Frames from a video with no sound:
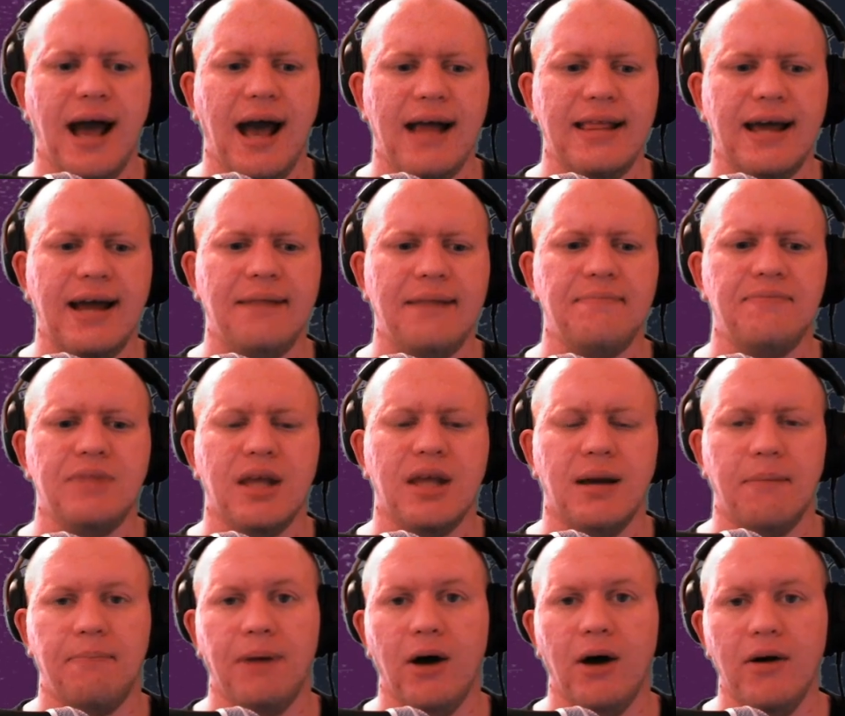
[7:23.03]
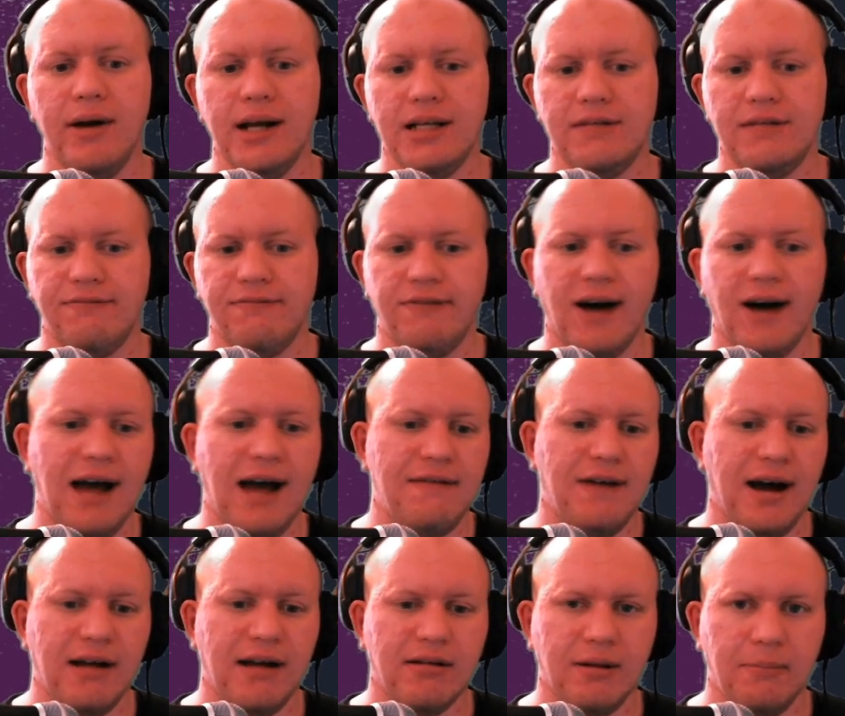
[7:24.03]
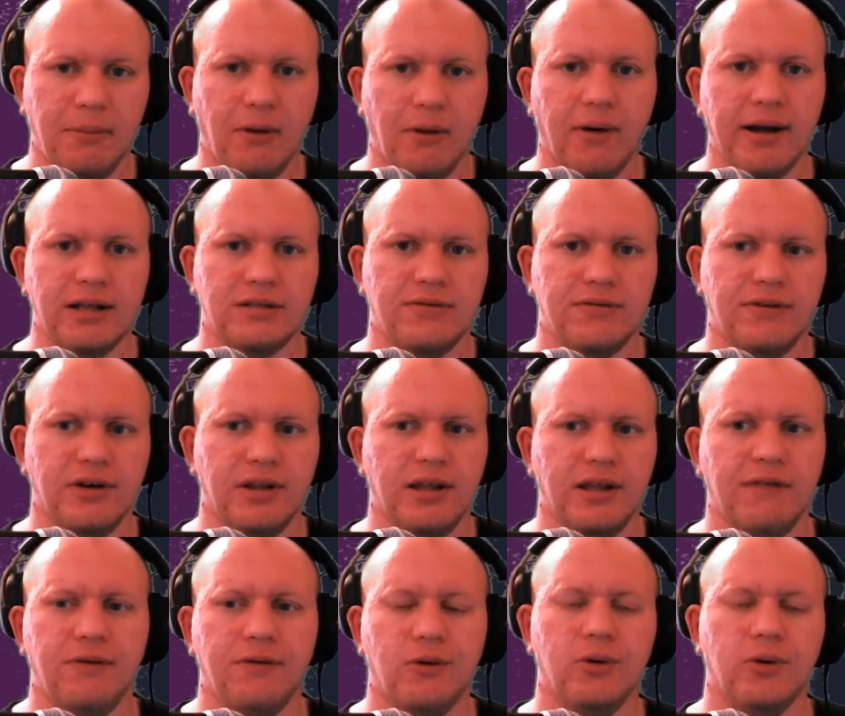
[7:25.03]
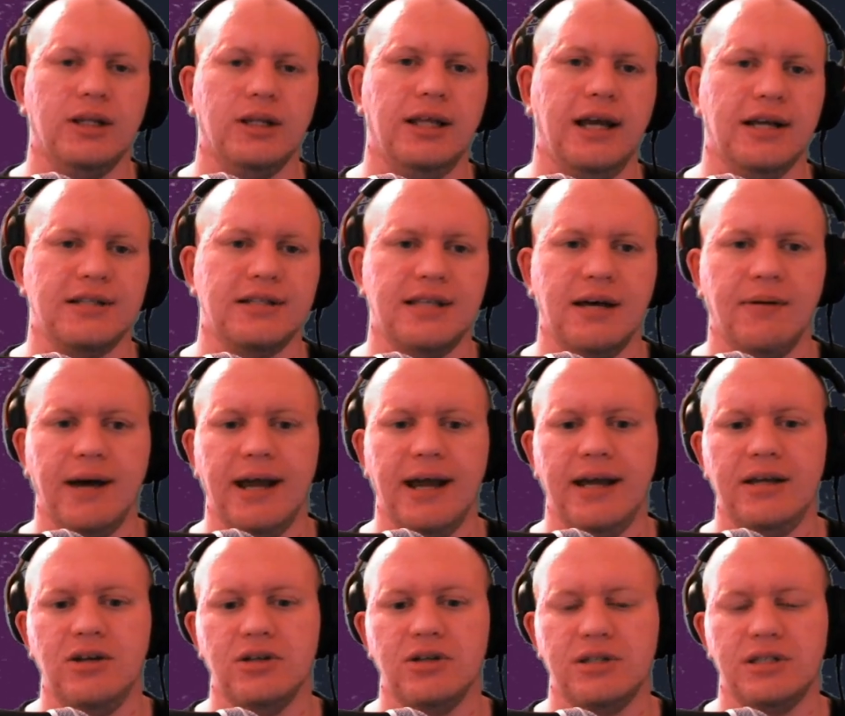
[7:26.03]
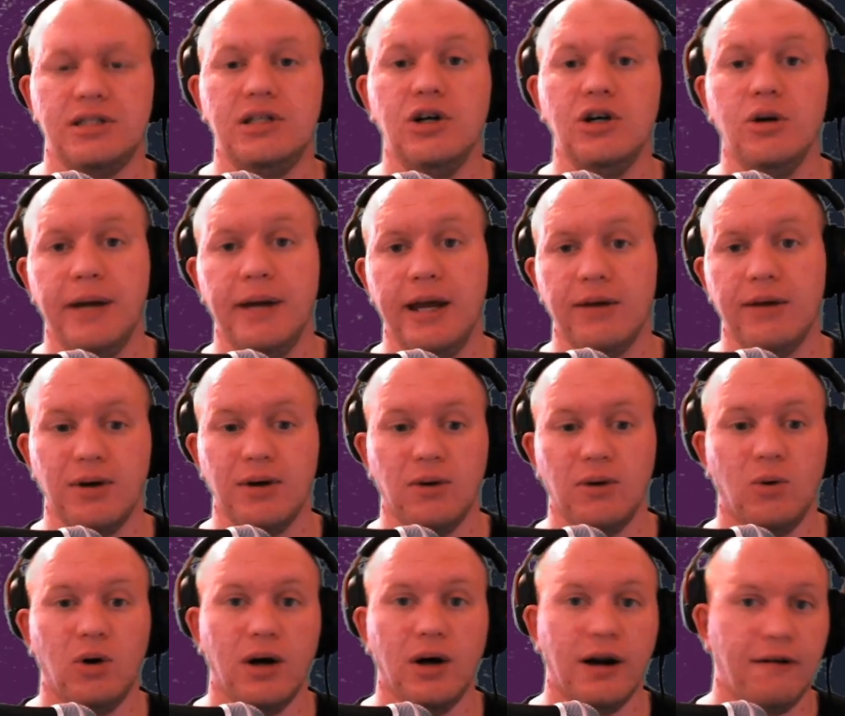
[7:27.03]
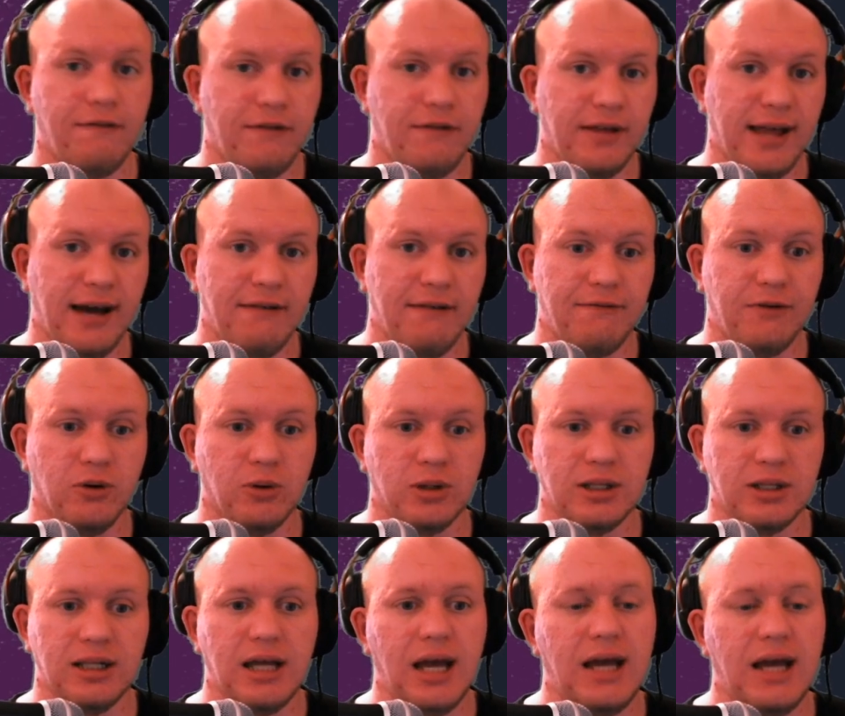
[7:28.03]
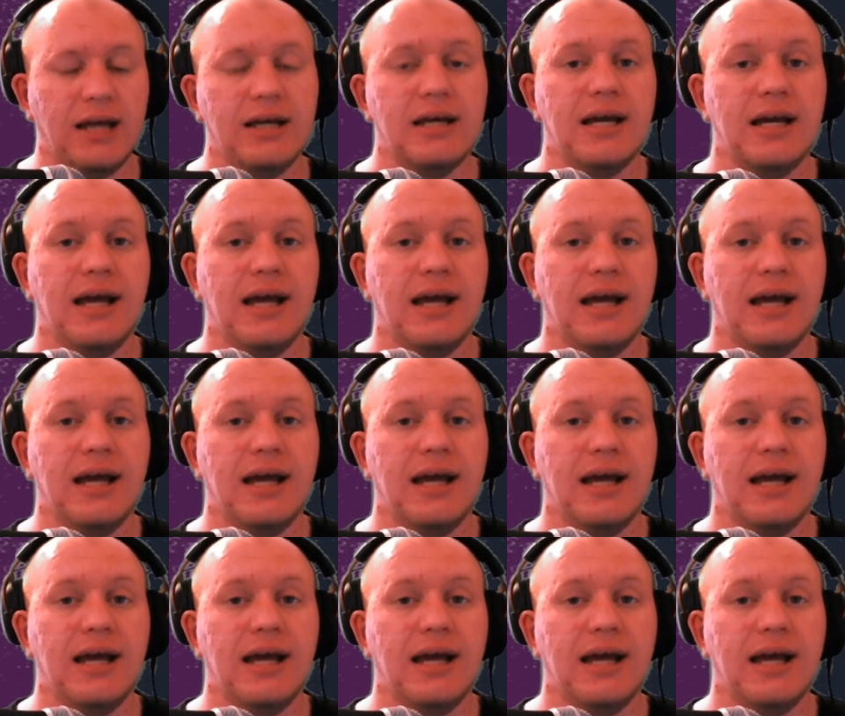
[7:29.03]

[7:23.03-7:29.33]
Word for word: And then bonus 500 points for the full clear. So that way you're still being rewarded for that full clear.